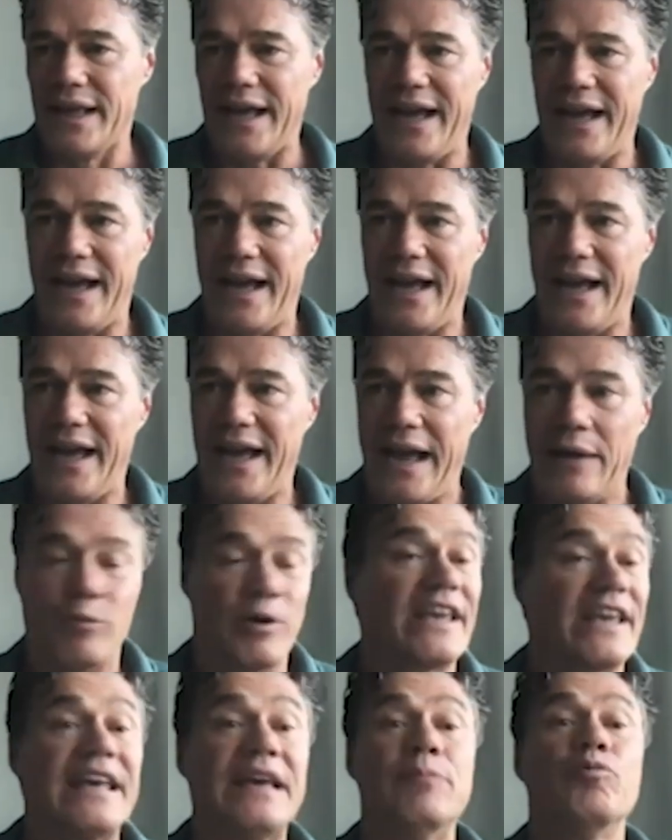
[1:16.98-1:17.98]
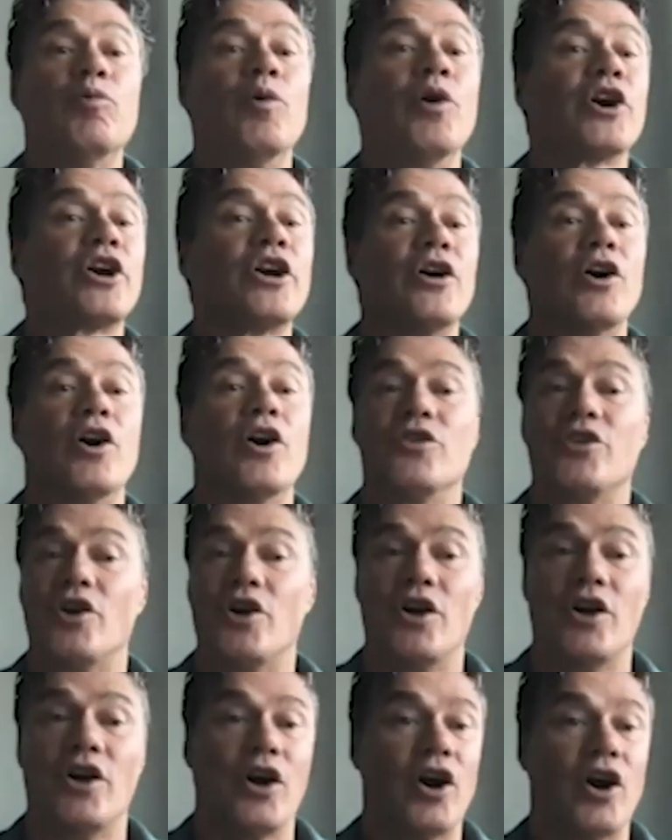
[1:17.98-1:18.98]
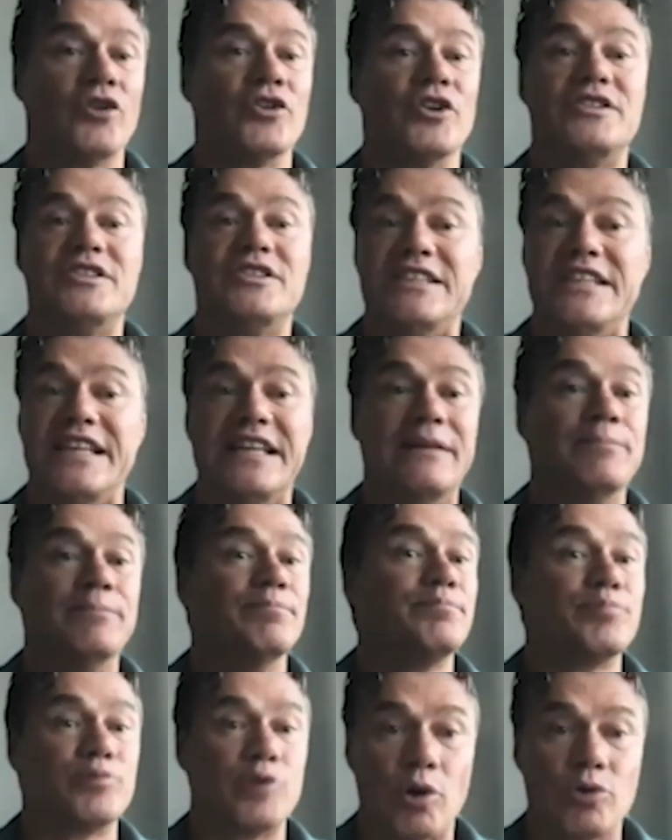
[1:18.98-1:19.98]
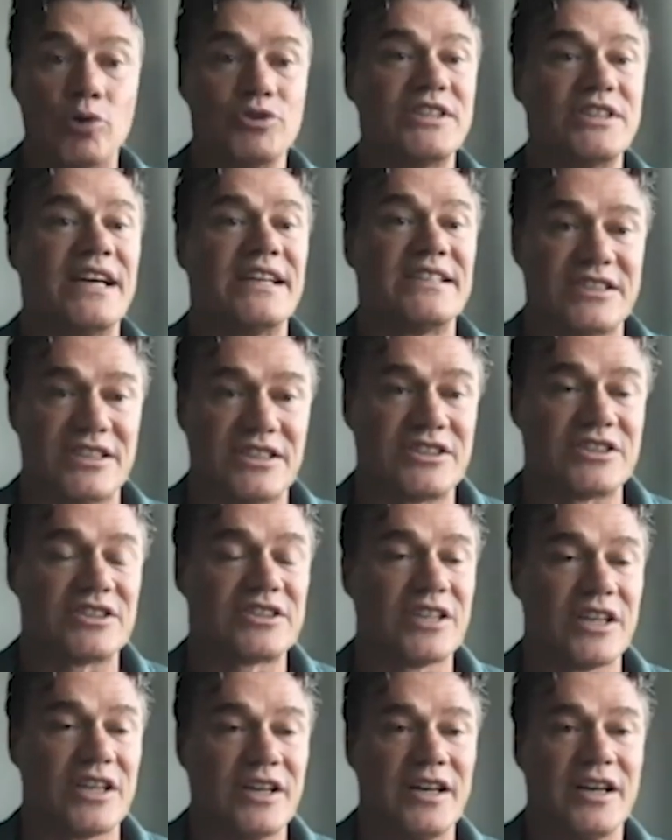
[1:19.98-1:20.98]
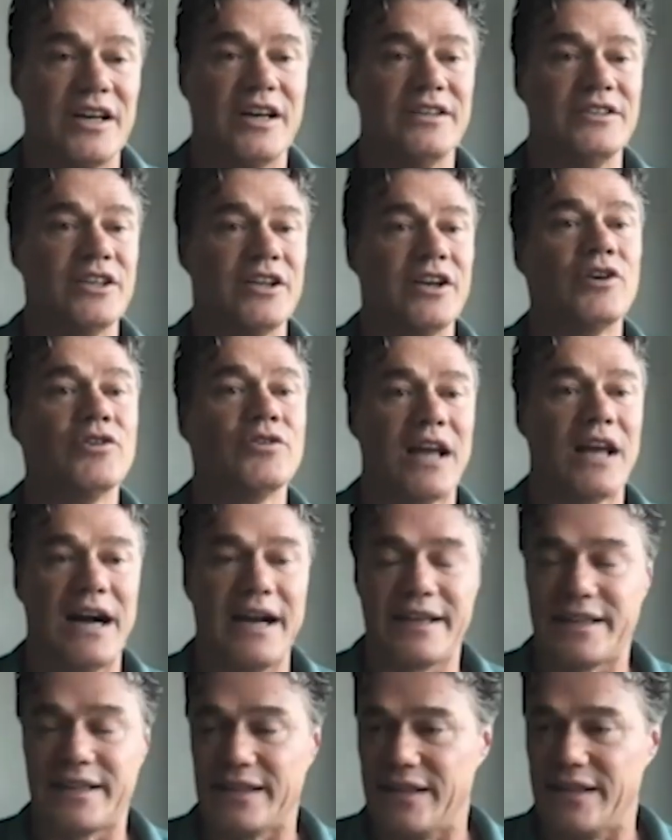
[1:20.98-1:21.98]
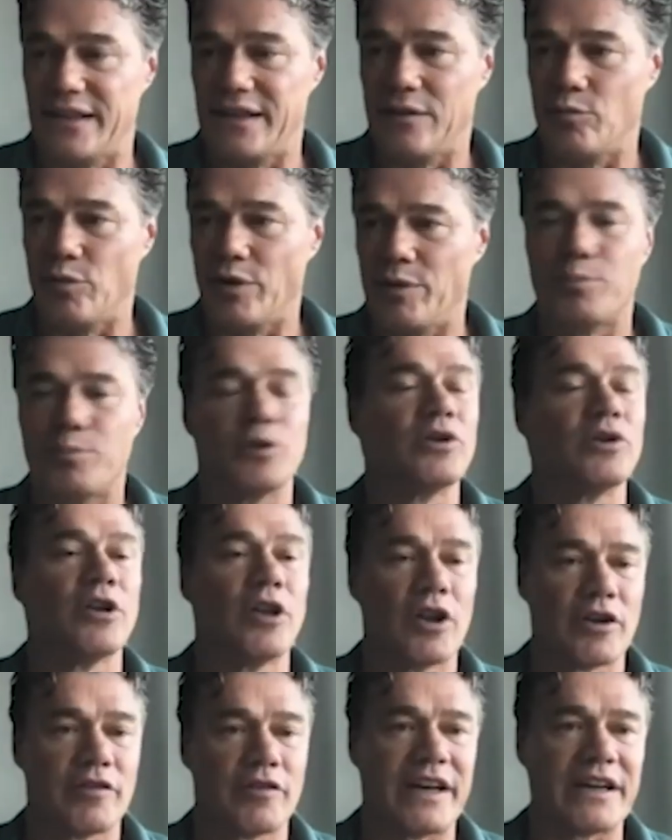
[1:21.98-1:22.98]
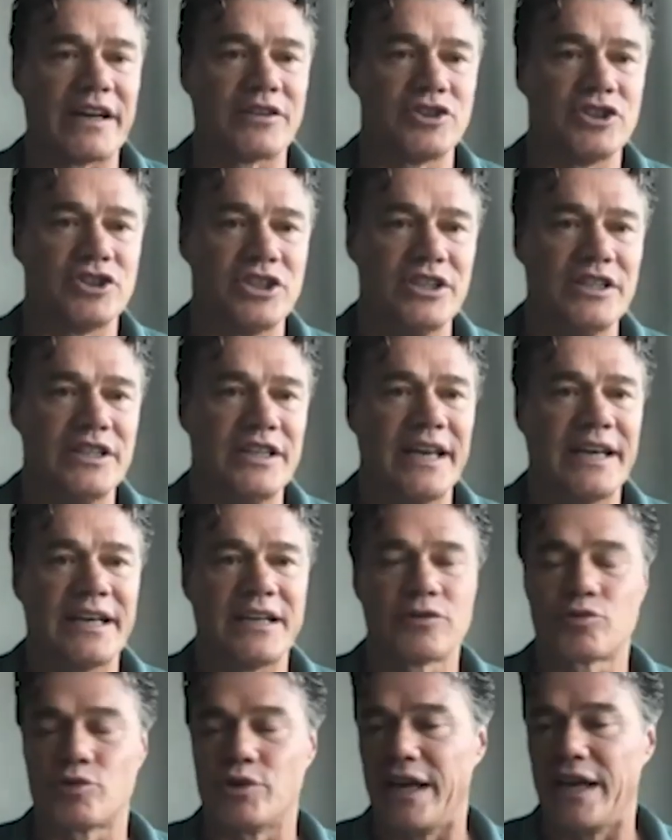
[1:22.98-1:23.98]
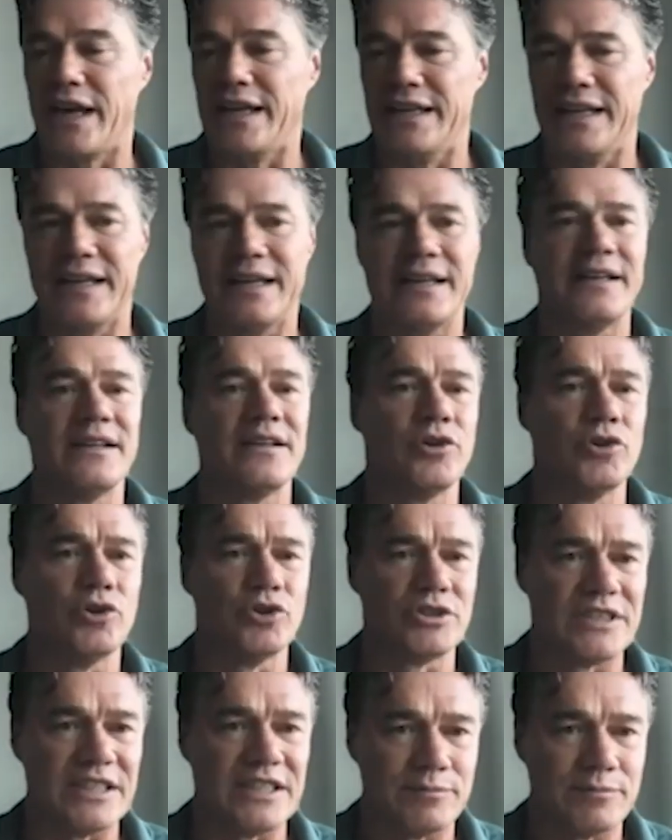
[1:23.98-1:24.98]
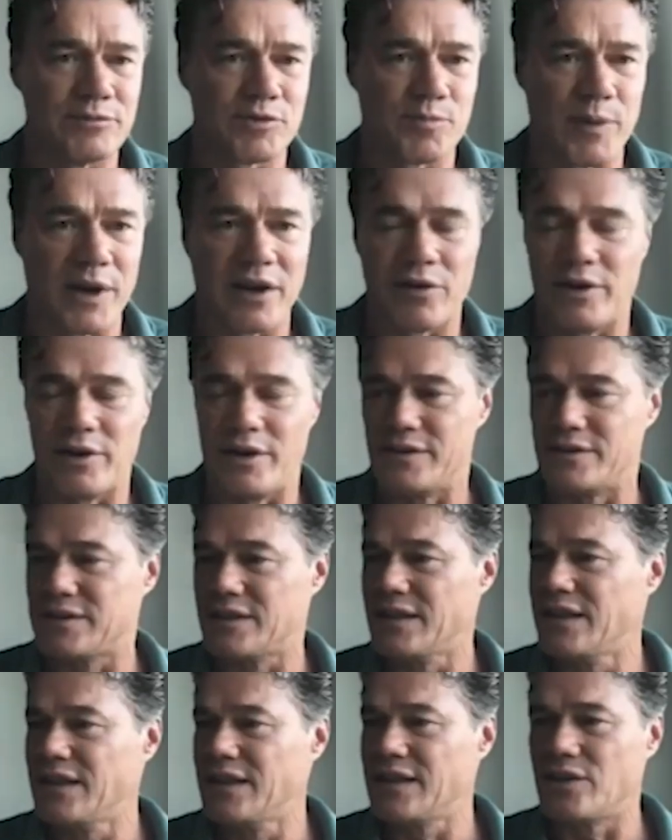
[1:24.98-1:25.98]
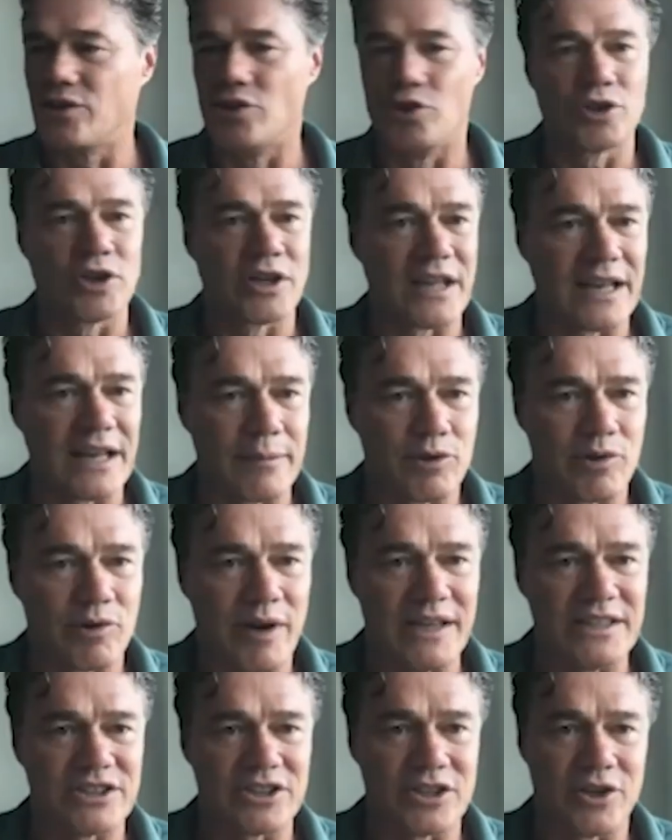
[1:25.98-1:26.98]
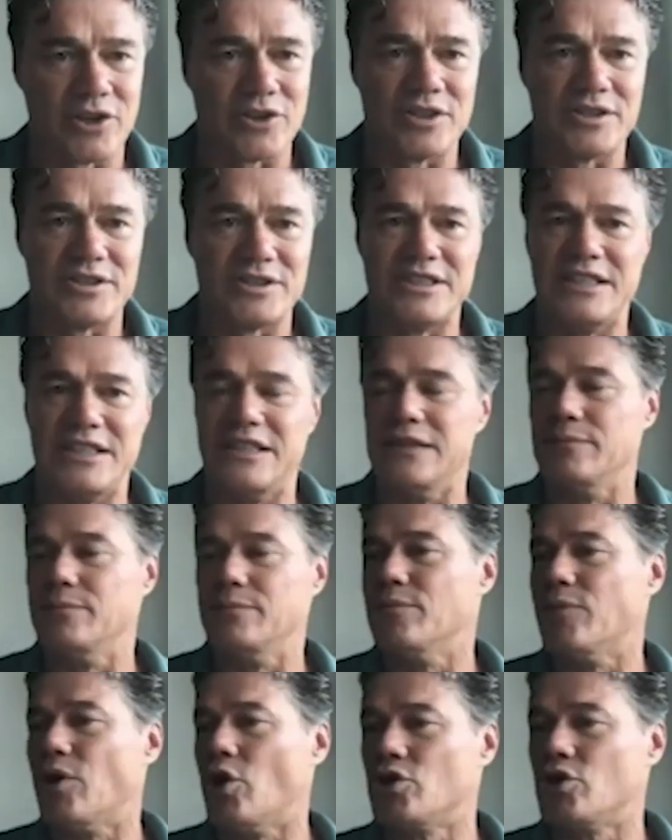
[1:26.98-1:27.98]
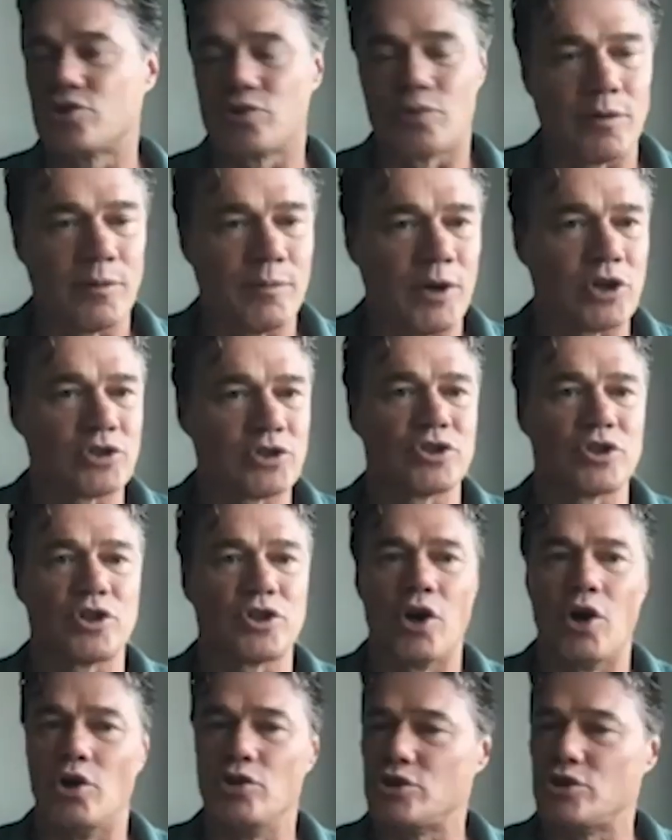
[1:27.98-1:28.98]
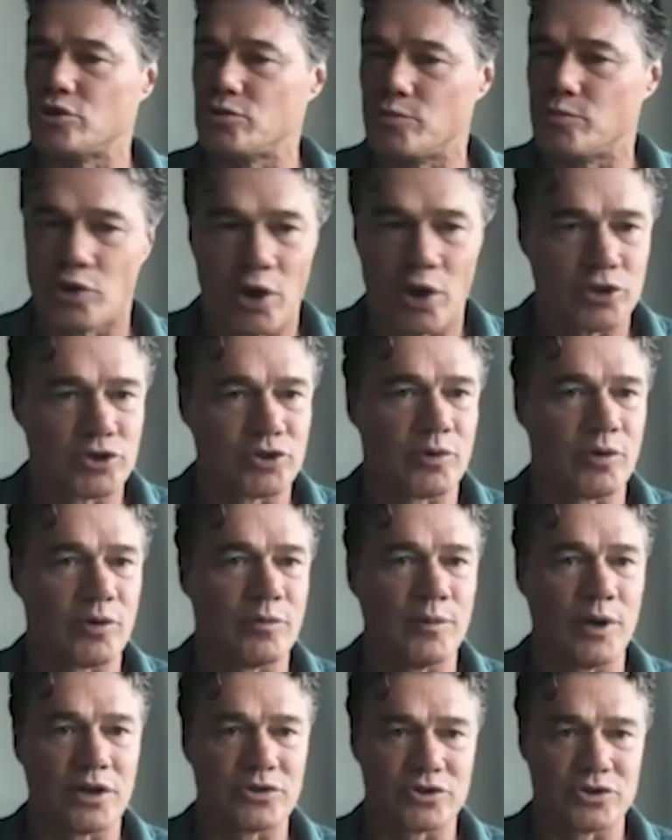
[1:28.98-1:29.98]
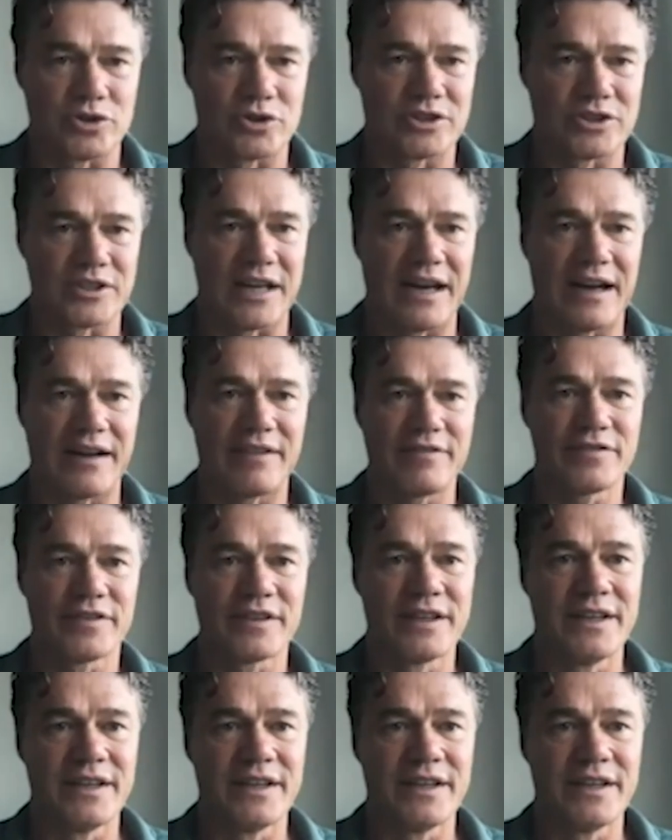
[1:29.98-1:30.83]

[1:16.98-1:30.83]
Uh, and we keep working on the on the team processes, uh, you know, like uh, we put a lot of energy in creating good team spirit, good collaboration on the team, also amongst the coaches, but also amongst the staff.